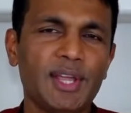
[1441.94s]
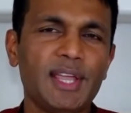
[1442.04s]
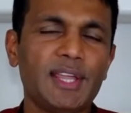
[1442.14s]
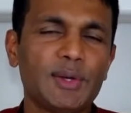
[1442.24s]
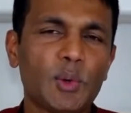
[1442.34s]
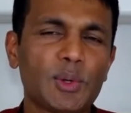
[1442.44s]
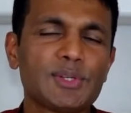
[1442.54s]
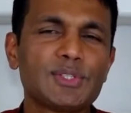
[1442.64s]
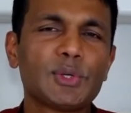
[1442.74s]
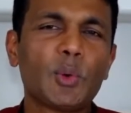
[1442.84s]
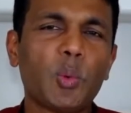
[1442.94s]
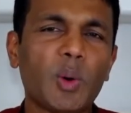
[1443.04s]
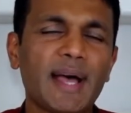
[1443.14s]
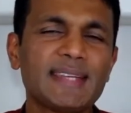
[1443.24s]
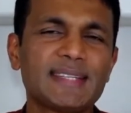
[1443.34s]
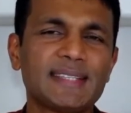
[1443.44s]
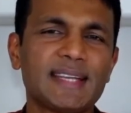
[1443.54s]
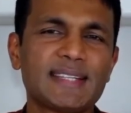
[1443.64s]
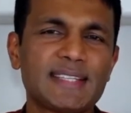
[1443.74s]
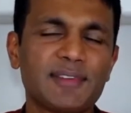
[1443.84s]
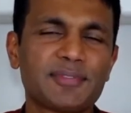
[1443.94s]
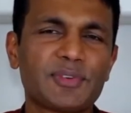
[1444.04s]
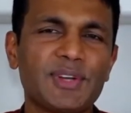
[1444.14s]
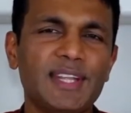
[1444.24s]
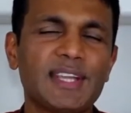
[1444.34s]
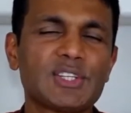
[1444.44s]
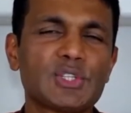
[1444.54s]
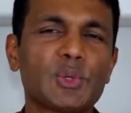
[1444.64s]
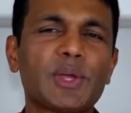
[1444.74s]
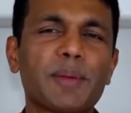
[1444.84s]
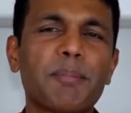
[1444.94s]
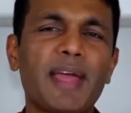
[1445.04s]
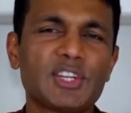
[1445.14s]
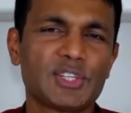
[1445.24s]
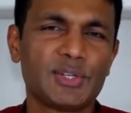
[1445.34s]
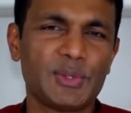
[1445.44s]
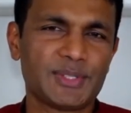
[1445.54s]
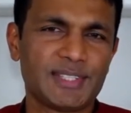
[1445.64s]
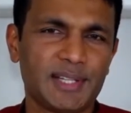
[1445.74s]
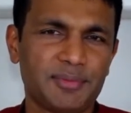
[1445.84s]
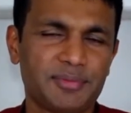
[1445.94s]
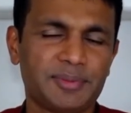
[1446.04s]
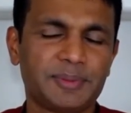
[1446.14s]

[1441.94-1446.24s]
in order to quieten that self-critique and show compassion to yourself.